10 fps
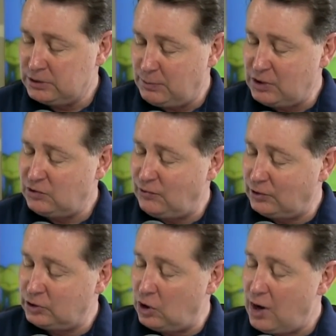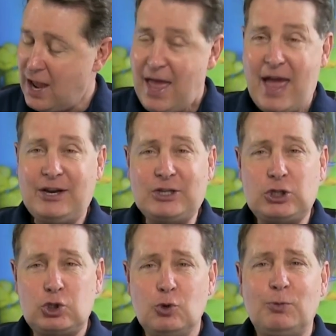sponge filter and a
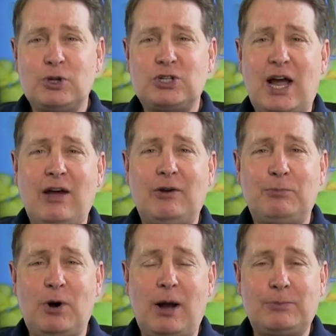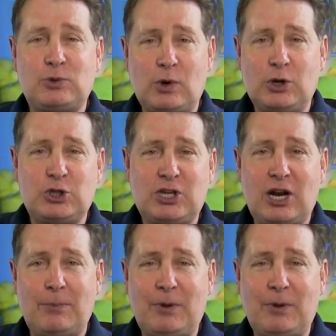super silent pump. So we're going to set